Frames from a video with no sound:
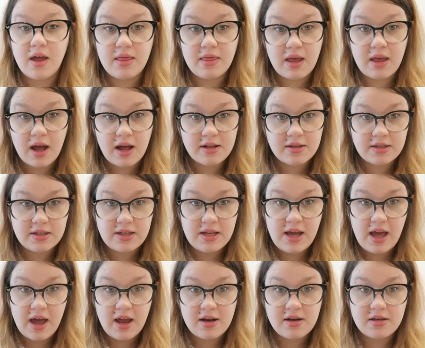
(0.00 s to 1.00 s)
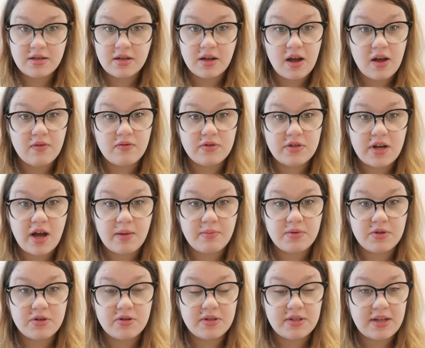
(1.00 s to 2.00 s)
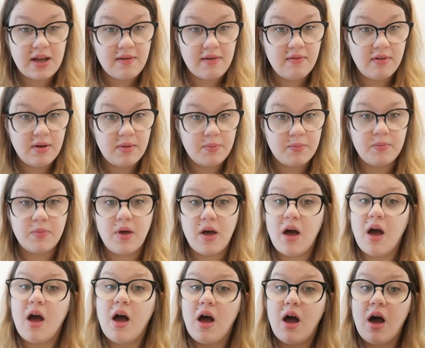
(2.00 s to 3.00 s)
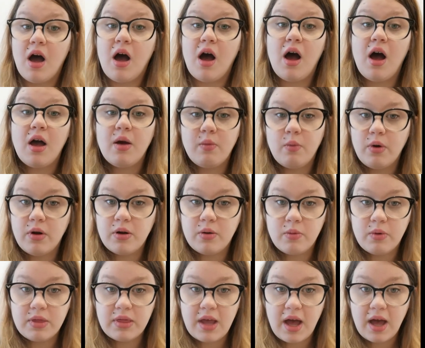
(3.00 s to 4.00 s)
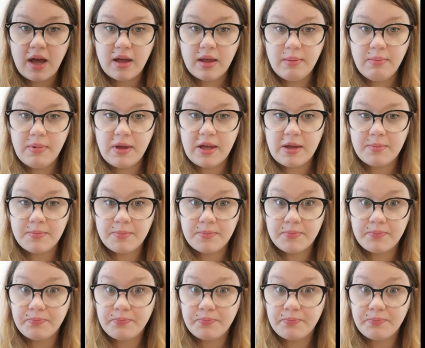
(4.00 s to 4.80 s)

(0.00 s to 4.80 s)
And that's the end of chapter 7. I wonder what that could be.